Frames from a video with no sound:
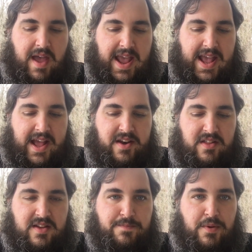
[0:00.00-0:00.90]
And
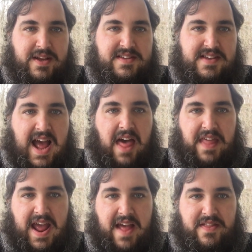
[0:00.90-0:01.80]
this book is not
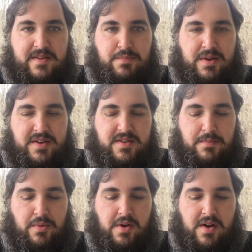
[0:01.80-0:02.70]
that. This book is a
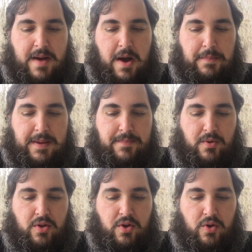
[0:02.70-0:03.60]
book about
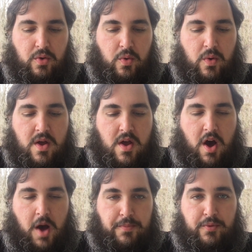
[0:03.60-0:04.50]
people who
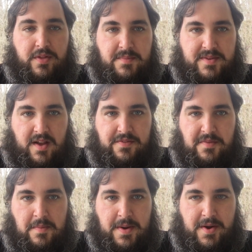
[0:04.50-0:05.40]
uprooted themselves
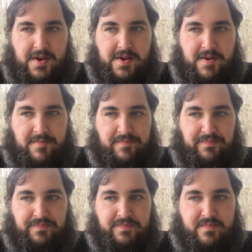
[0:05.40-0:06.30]
from America
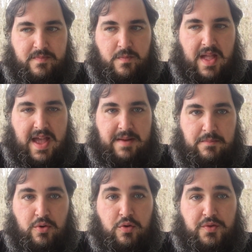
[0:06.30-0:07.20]
and
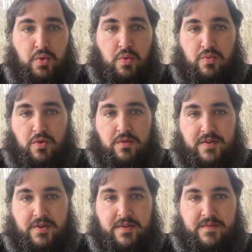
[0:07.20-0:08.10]
moved to a
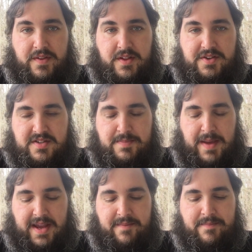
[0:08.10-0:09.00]
rural village in
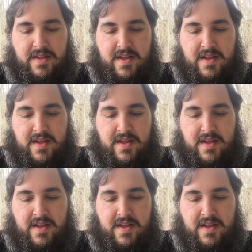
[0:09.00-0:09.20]
Spain,